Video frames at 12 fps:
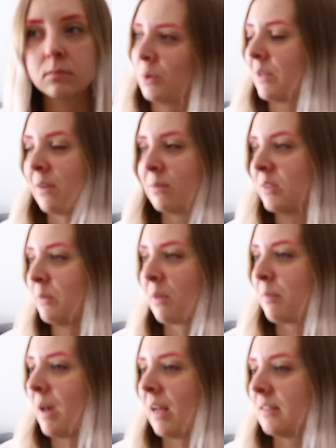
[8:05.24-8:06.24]
What if I'm doing
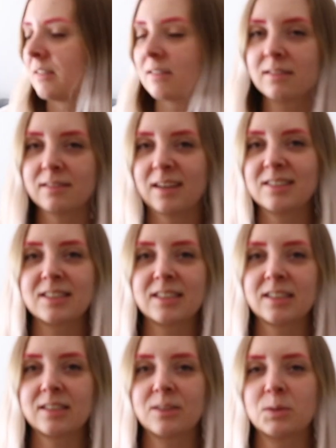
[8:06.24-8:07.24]
with my hands? I don't
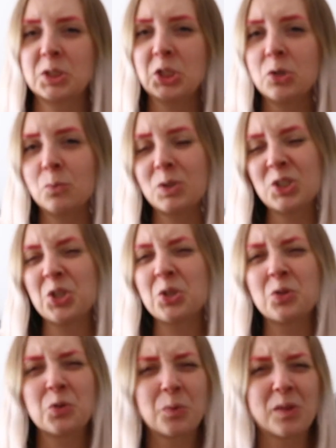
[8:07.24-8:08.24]
know. What do
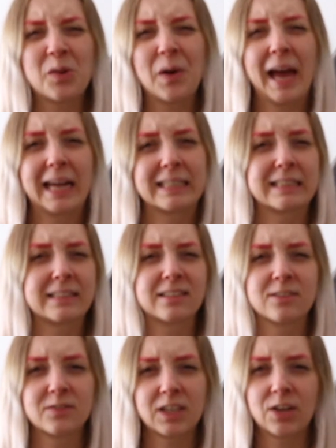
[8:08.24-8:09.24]
you do with your hands
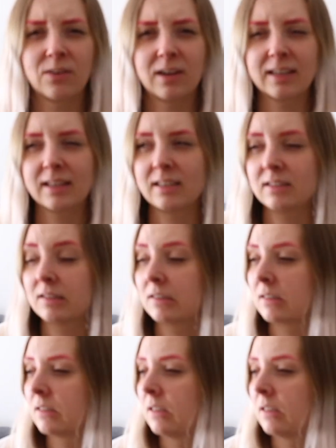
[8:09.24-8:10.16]
in a video like this?